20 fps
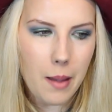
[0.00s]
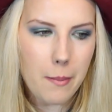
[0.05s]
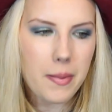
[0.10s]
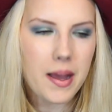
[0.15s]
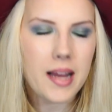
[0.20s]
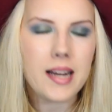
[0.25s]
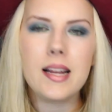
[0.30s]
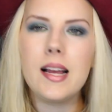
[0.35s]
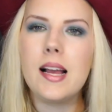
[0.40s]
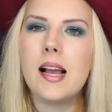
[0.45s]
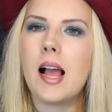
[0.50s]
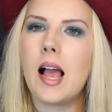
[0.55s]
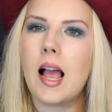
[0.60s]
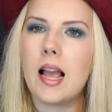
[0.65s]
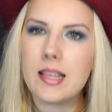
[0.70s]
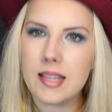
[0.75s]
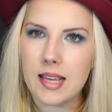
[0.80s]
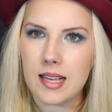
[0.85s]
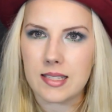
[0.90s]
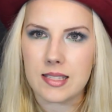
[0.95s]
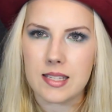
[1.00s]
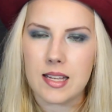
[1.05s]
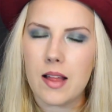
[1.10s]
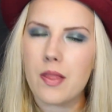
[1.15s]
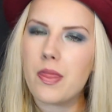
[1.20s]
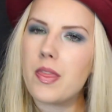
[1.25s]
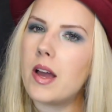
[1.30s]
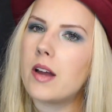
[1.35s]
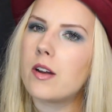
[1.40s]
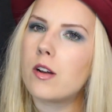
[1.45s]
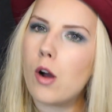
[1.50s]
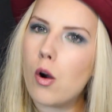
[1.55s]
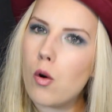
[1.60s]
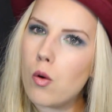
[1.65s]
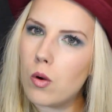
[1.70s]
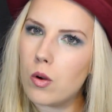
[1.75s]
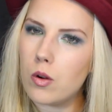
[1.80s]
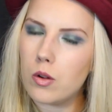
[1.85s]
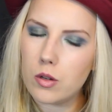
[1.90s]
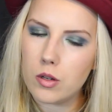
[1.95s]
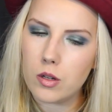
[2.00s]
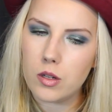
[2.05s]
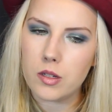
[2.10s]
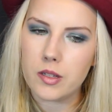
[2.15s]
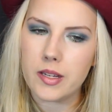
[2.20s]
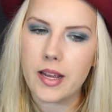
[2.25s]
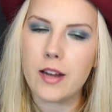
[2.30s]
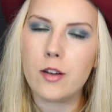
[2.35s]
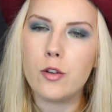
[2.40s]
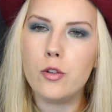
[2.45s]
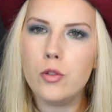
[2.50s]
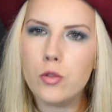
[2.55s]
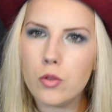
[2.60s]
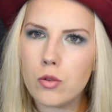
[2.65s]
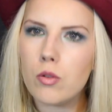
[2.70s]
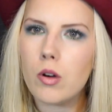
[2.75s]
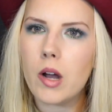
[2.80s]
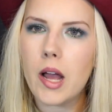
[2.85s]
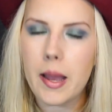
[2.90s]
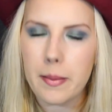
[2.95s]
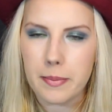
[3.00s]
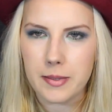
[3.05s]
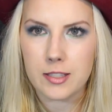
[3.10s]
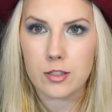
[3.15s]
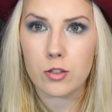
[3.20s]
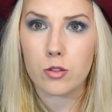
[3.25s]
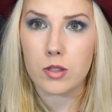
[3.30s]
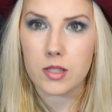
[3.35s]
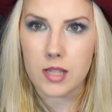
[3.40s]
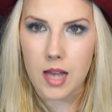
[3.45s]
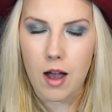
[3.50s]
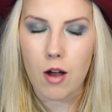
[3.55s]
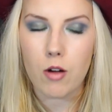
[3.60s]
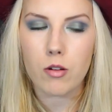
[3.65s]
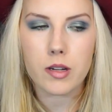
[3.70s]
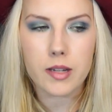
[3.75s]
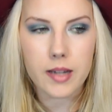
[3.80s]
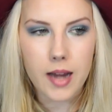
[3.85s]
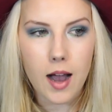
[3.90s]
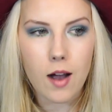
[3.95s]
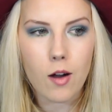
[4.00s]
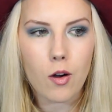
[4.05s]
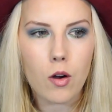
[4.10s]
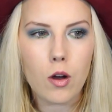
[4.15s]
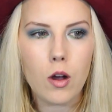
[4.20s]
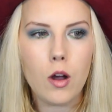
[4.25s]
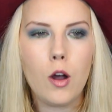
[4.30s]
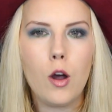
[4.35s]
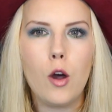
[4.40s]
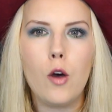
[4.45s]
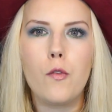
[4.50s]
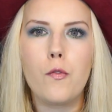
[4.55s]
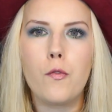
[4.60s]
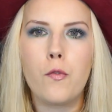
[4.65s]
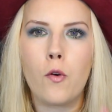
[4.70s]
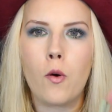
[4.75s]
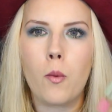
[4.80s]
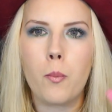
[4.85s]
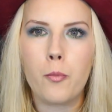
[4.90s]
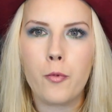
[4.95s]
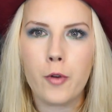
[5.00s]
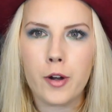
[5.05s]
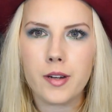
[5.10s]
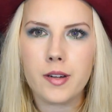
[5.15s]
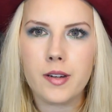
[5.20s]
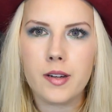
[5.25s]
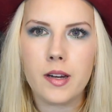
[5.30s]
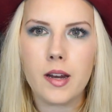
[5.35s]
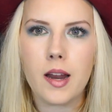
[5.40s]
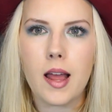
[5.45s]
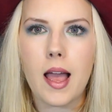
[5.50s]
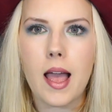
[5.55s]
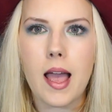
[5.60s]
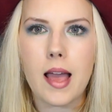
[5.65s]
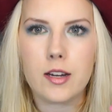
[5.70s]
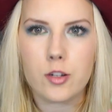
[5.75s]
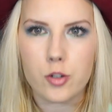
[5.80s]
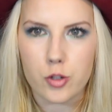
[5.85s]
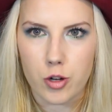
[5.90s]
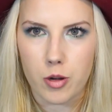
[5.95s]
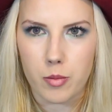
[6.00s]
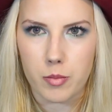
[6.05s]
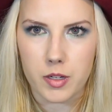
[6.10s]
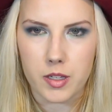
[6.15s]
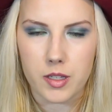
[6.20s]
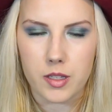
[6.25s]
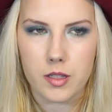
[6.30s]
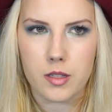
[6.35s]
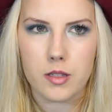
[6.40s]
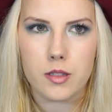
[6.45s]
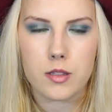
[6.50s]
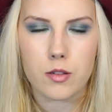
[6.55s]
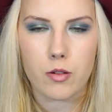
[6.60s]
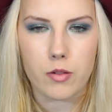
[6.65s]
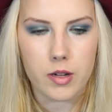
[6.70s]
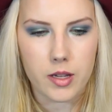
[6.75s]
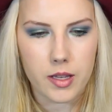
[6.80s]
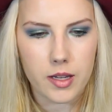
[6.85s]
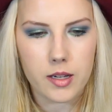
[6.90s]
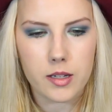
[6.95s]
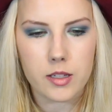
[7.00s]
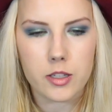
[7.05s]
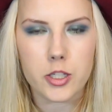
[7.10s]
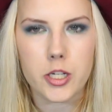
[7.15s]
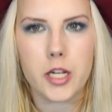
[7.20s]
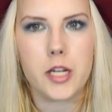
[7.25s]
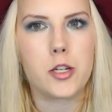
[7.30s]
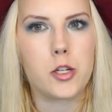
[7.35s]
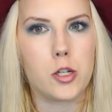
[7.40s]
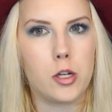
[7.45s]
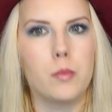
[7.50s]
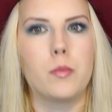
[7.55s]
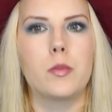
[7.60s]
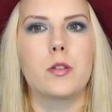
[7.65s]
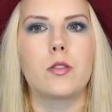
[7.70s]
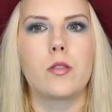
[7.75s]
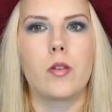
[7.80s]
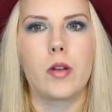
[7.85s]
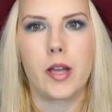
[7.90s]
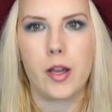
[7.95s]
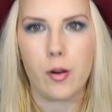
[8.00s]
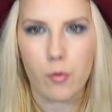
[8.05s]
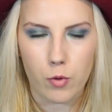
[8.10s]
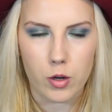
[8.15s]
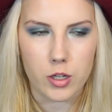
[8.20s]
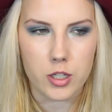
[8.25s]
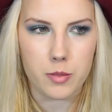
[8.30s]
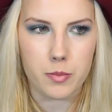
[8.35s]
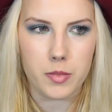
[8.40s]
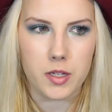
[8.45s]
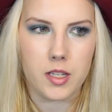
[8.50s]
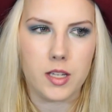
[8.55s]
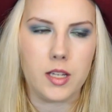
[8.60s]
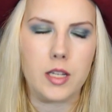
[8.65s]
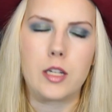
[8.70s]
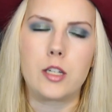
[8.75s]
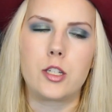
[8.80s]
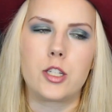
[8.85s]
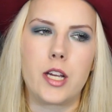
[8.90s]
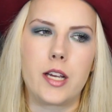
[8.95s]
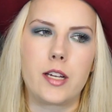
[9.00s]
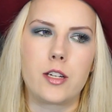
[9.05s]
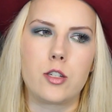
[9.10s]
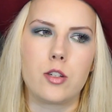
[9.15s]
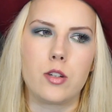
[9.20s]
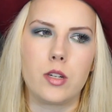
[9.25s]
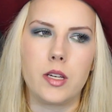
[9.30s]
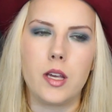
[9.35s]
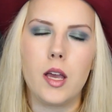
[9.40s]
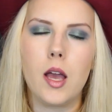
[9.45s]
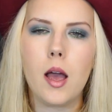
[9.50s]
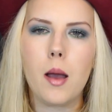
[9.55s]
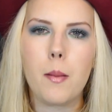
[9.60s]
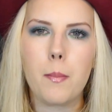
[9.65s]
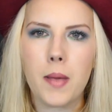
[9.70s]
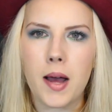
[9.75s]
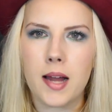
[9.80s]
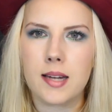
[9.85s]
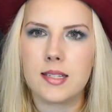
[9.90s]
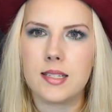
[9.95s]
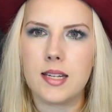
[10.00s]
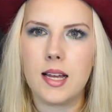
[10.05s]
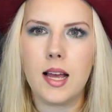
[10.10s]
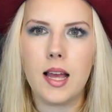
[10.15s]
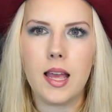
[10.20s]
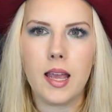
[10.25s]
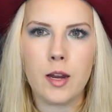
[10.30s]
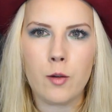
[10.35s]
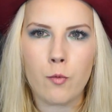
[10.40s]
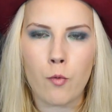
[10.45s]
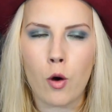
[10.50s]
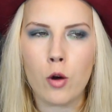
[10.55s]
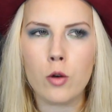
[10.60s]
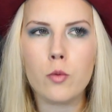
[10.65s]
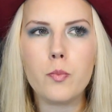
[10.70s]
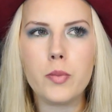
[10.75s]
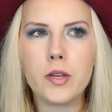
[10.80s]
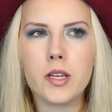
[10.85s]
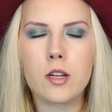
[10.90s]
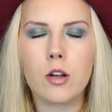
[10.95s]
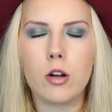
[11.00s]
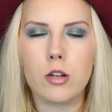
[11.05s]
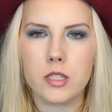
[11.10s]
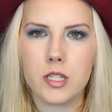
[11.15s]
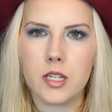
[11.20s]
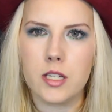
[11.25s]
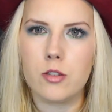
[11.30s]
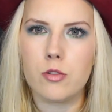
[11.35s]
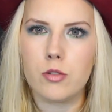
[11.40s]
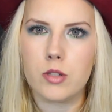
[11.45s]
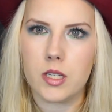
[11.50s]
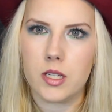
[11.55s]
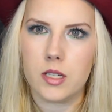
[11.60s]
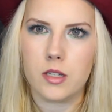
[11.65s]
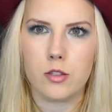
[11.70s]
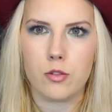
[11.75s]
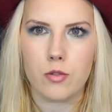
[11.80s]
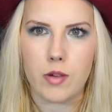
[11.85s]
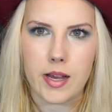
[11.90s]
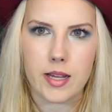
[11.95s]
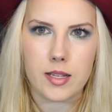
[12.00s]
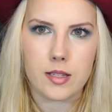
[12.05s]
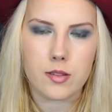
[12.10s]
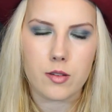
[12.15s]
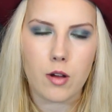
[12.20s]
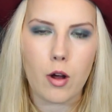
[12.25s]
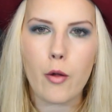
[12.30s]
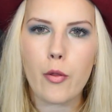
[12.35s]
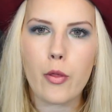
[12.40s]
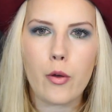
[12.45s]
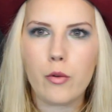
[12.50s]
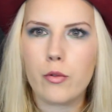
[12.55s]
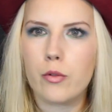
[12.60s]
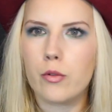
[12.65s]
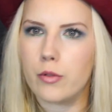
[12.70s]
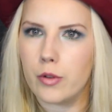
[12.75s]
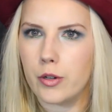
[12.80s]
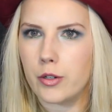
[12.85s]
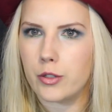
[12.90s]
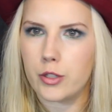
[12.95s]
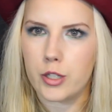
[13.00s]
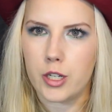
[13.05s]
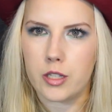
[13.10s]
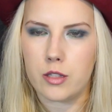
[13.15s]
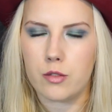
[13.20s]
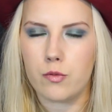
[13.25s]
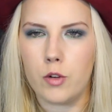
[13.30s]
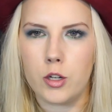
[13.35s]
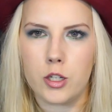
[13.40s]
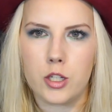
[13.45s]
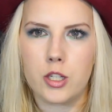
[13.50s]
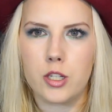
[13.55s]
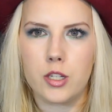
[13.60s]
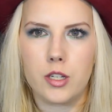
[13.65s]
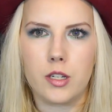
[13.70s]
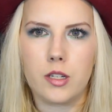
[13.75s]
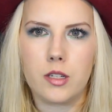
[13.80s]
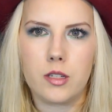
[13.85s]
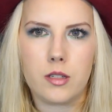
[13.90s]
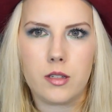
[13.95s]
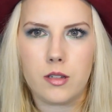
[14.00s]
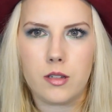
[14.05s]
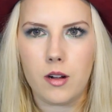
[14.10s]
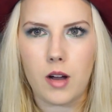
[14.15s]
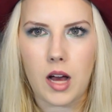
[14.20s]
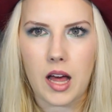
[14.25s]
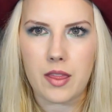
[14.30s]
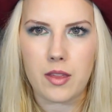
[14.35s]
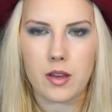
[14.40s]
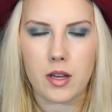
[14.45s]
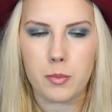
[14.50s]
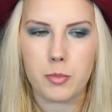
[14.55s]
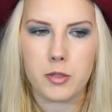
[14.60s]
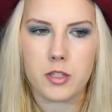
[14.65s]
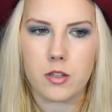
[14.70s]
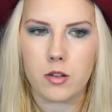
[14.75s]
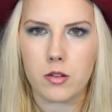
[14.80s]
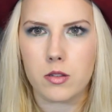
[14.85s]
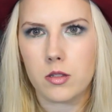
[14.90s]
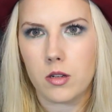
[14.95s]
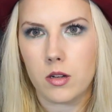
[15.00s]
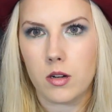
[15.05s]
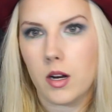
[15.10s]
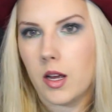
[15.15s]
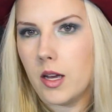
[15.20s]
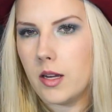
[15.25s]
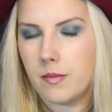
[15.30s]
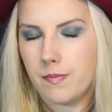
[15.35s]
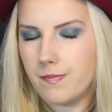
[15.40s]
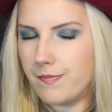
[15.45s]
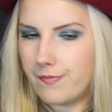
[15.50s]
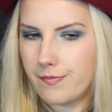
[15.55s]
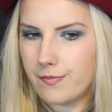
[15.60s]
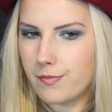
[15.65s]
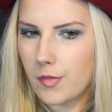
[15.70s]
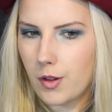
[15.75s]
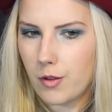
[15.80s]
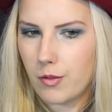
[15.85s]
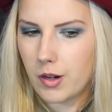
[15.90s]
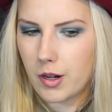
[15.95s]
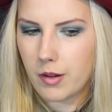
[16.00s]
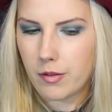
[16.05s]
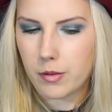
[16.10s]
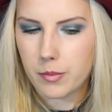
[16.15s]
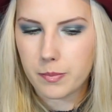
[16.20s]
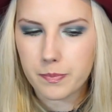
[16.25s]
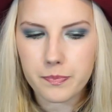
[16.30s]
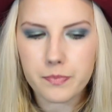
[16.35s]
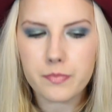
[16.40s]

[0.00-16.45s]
But yes, there are new episodes out now for Britain and Germany. So in English and German, so I can watch them in English actually. But it won't be continued in the US, although you could just watch the other episodes online. Whatever.